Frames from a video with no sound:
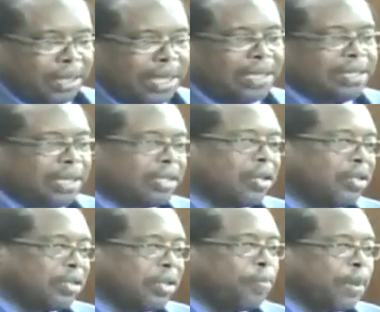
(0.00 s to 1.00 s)
Let's
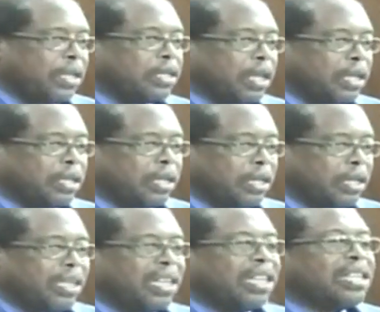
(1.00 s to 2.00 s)
discuss the pension thing
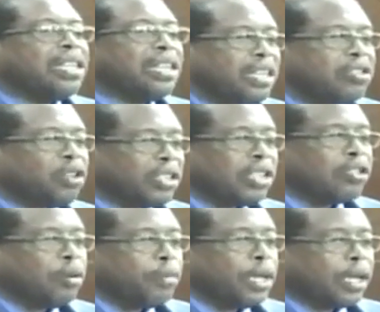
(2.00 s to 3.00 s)
in the interest of
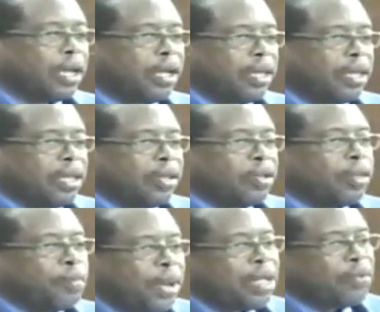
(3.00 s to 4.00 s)
Jamaica, to the
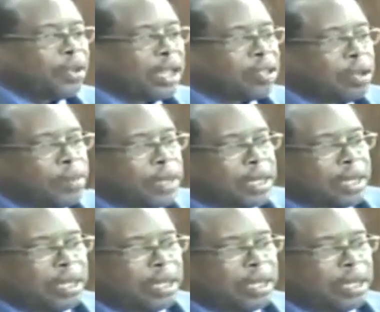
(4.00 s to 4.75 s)
benefit of Jamaica.